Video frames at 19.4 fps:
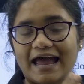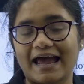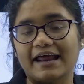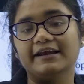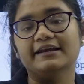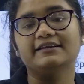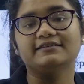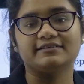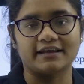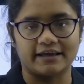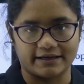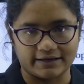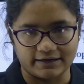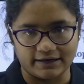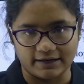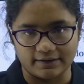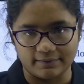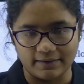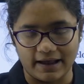
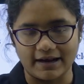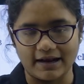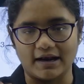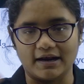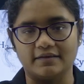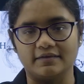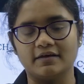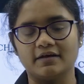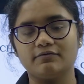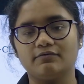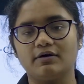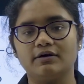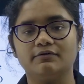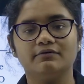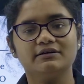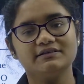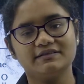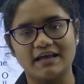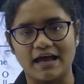alicyclic and another
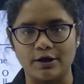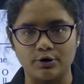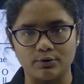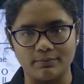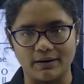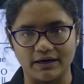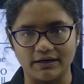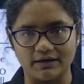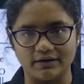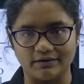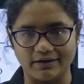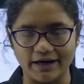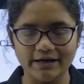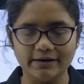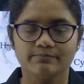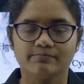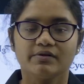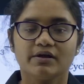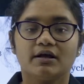one was aromatic, right?